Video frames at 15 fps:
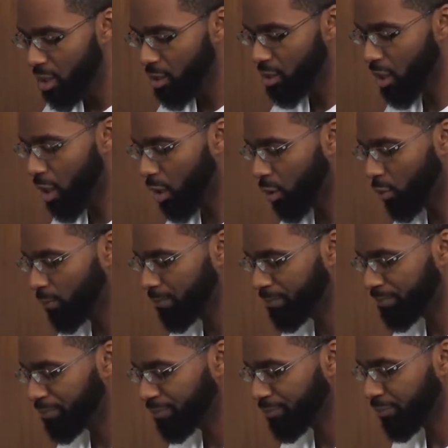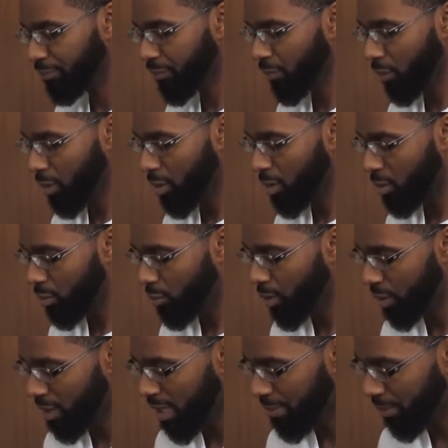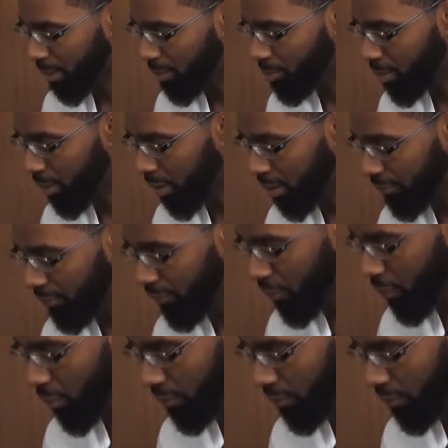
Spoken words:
So we typically put in 4